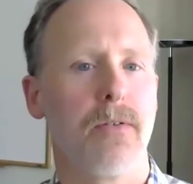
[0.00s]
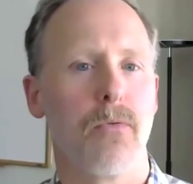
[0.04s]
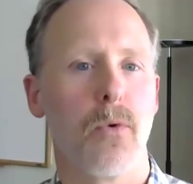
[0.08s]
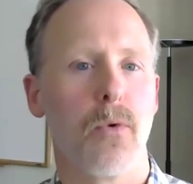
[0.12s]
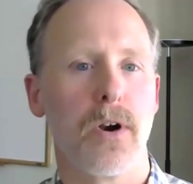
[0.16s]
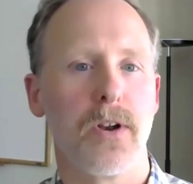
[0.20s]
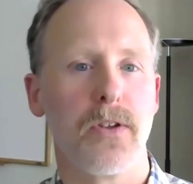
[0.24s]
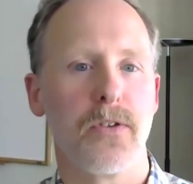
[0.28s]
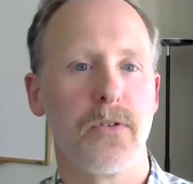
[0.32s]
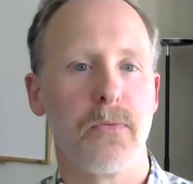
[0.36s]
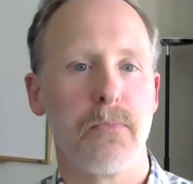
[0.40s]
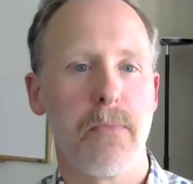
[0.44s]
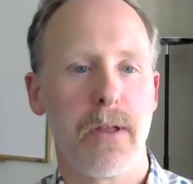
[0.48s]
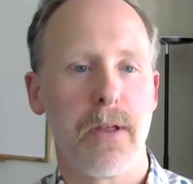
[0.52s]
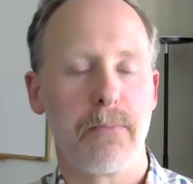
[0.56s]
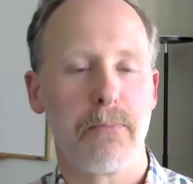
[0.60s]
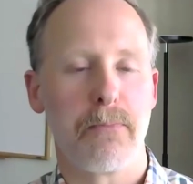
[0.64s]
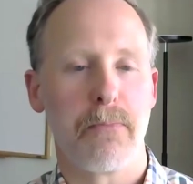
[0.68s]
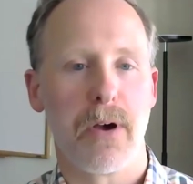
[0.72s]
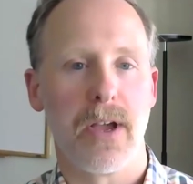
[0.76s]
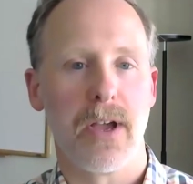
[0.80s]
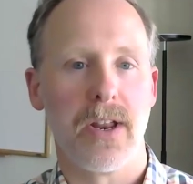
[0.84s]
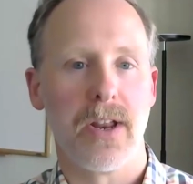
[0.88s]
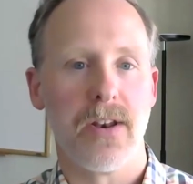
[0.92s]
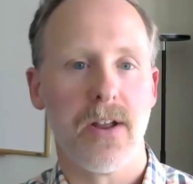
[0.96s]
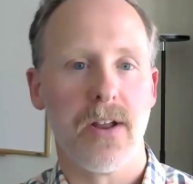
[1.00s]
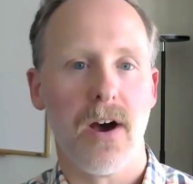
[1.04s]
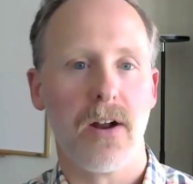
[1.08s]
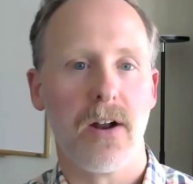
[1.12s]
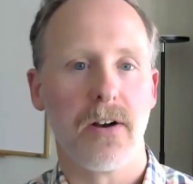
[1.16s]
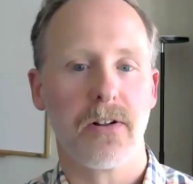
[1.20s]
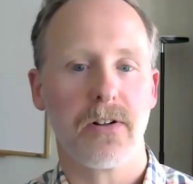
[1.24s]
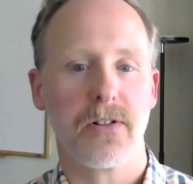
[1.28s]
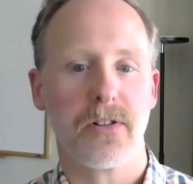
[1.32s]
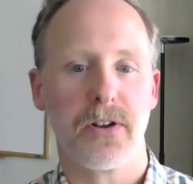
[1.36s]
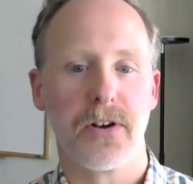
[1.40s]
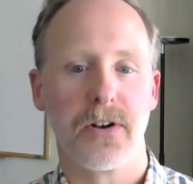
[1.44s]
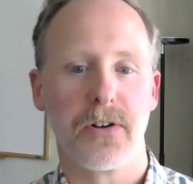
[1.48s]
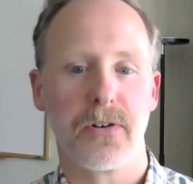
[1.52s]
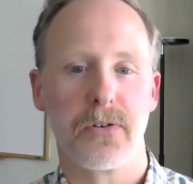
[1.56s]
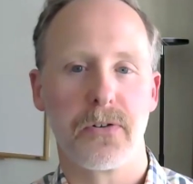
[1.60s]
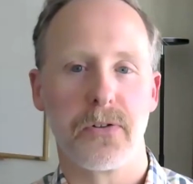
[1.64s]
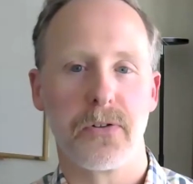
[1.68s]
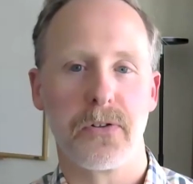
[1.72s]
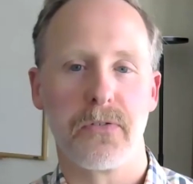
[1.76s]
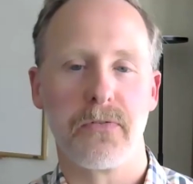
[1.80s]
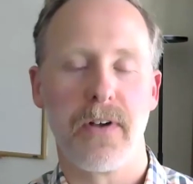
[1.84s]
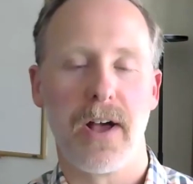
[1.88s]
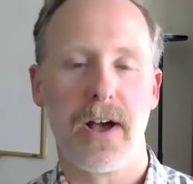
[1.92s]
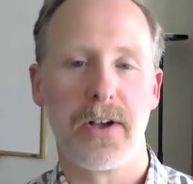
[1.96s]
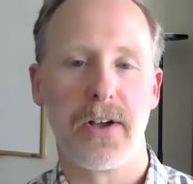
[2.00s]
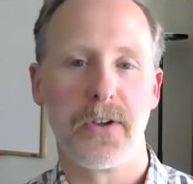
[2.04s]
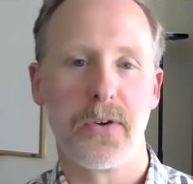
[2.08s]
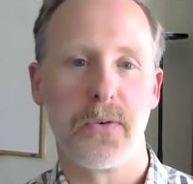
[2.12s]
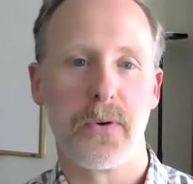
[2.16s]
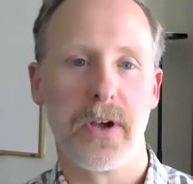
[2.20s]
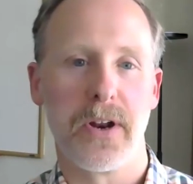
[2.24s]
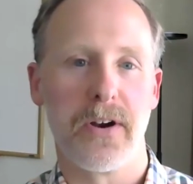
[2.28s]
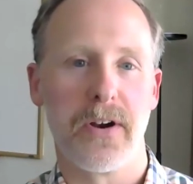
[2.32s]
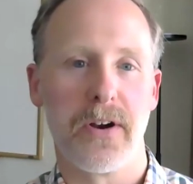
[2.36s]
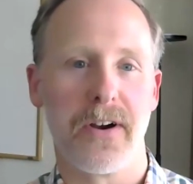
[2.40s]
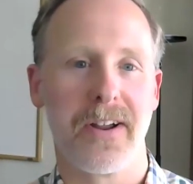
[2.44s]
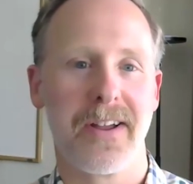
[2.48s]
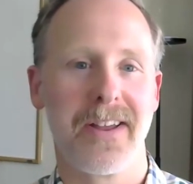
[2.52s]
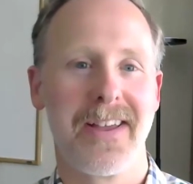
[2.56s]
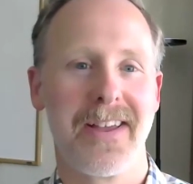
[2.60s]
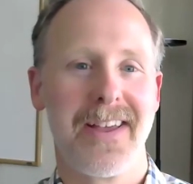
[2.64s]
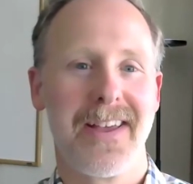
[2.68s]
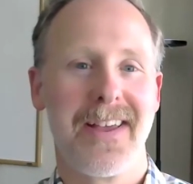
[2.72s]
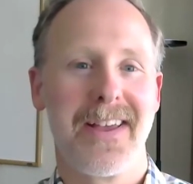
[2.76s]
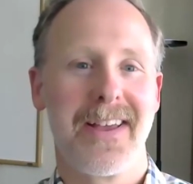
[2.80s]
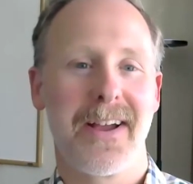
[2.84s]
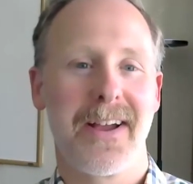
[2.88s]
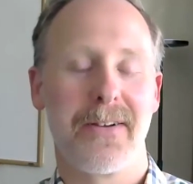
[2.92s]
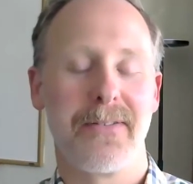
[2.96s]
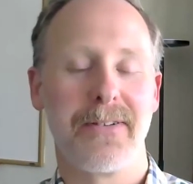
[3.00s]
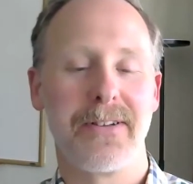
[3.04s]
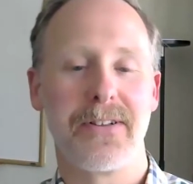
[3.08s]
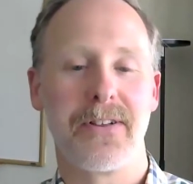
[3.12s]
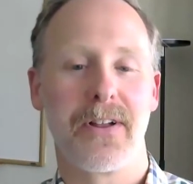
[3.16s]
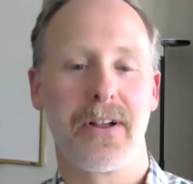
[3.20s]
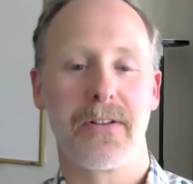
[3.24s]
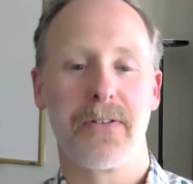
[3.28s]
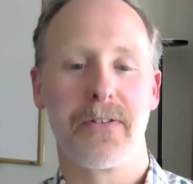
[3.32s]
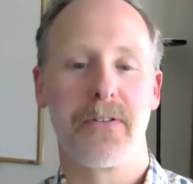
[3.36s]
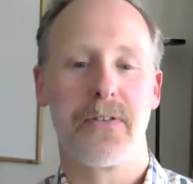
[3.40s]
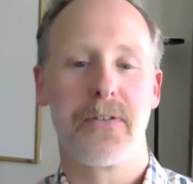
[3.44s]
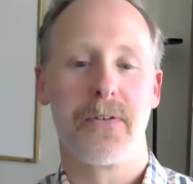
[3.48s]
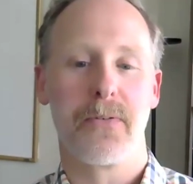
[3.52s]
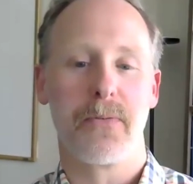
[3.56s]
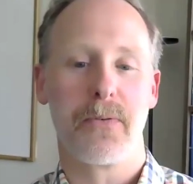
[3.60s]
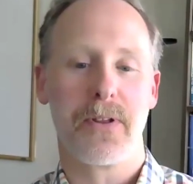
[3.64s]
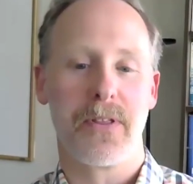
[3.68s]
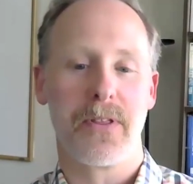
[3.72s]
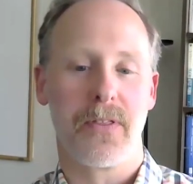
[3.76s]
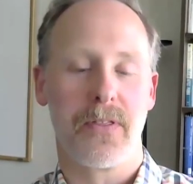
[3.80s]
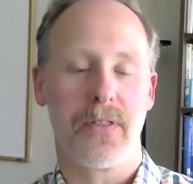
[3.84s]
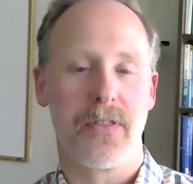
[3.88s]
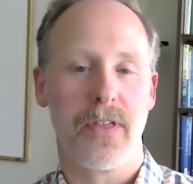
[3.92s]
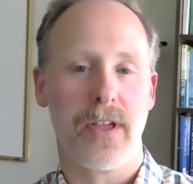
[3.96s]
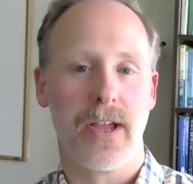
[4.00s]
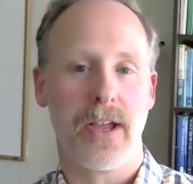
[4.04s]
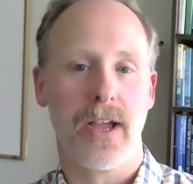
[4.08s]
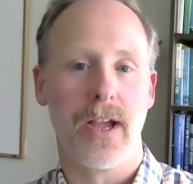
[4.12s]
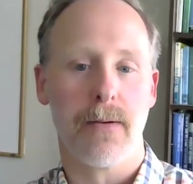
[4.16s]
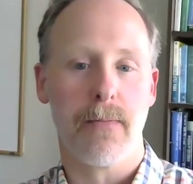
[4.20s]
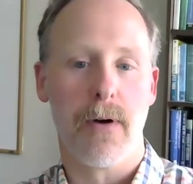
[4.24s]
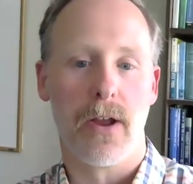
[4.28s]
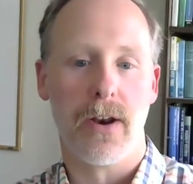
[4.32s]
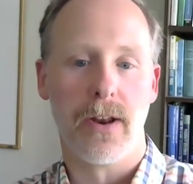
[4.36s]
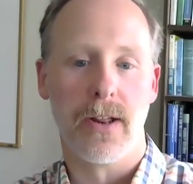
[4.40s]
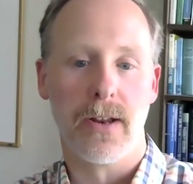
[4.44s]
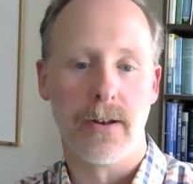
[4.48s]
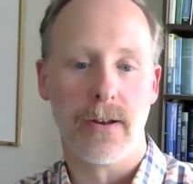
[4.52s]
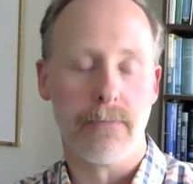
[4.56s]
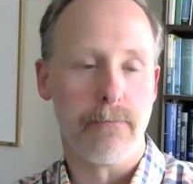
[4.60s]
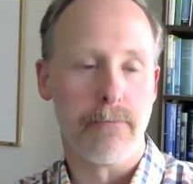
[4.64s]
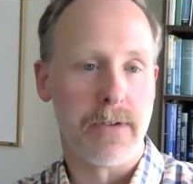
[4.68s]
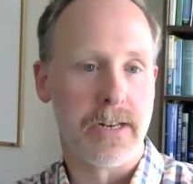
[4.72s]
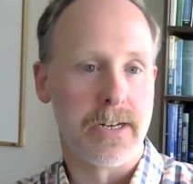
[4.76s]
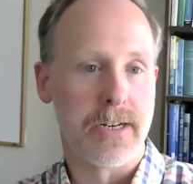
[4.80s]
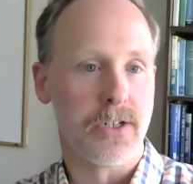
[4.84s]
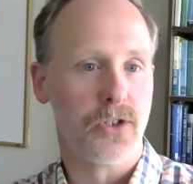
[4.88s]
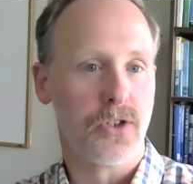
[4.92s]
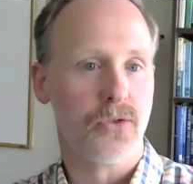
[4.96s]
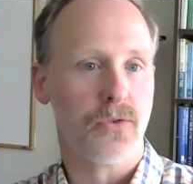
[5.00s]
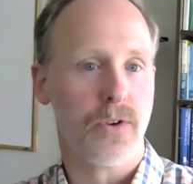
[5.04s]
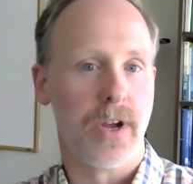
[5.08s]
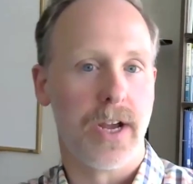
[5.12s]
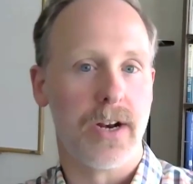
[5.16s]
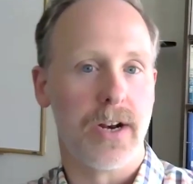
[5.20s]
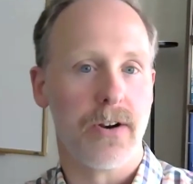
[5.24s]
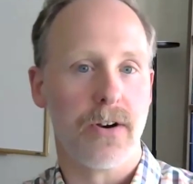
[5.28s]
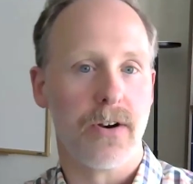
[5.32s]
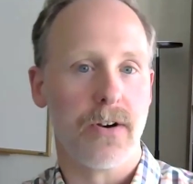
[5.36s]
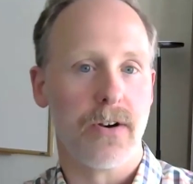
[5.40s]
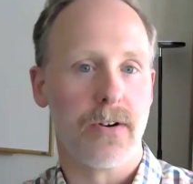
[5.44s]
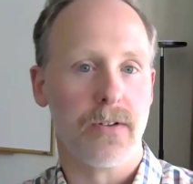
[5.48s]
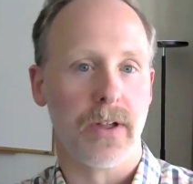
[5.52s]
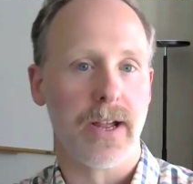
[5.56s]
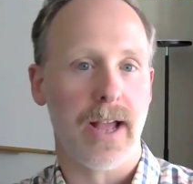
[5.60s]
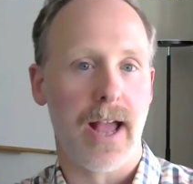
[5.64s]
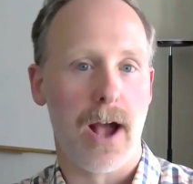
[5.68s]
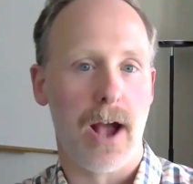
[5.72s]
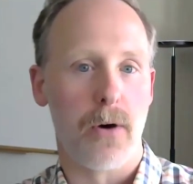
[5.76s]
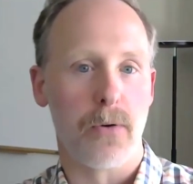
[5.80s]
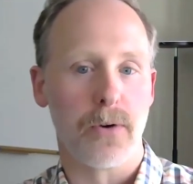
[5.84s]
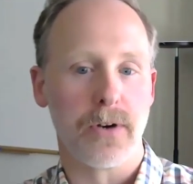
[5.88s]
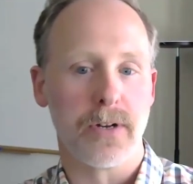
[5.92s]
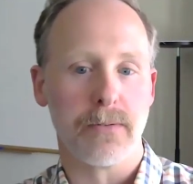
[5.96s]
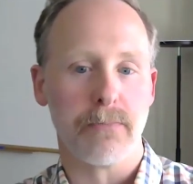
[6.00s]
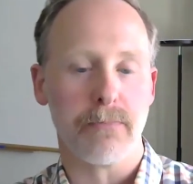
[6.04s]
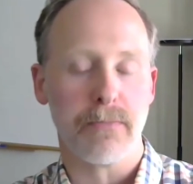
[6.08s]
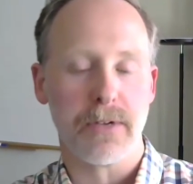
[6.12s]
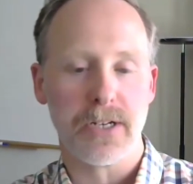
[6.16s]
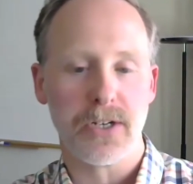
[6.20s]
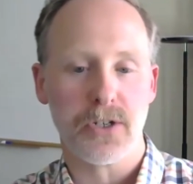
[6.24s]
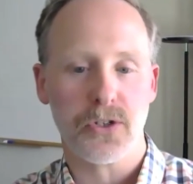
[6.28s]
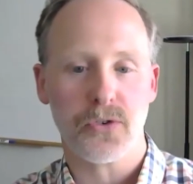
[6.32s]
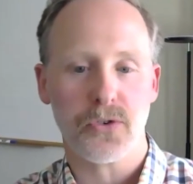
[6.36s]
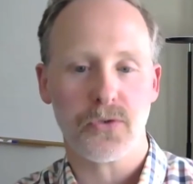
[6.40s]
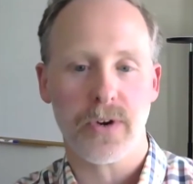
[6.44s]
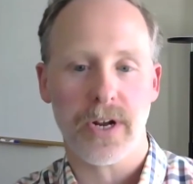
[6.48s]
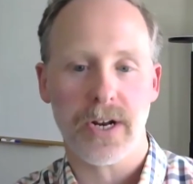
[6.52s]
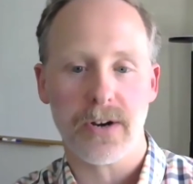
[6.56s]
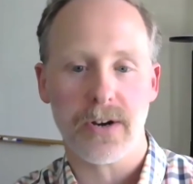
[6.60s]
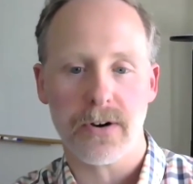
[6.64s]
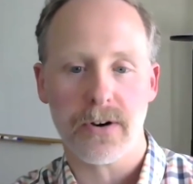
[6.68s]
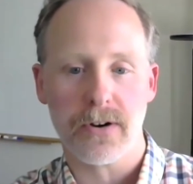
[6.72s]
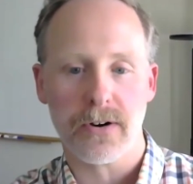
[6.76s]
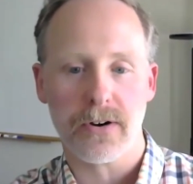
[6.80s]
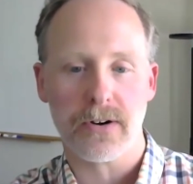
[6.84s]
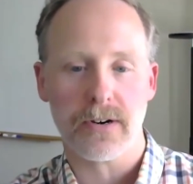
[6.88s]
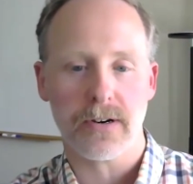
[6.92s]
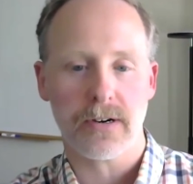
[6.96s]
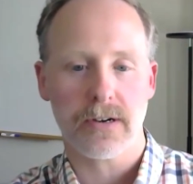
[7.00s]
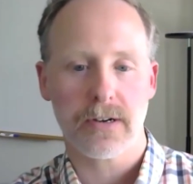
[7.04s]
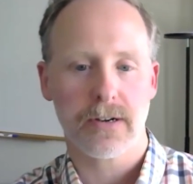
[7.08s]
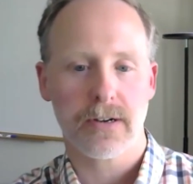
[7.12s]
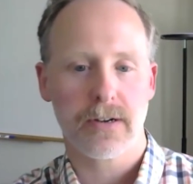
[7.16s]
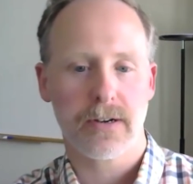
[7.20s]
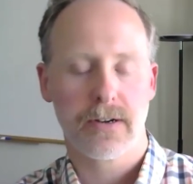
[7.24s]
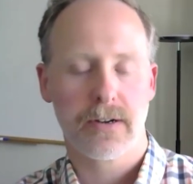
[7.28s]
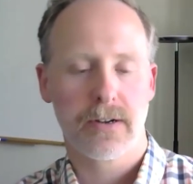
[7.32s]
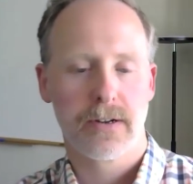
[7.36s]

of what is meant by a non-clinical evaluator. Are we thinking about an administrator, like how an administrator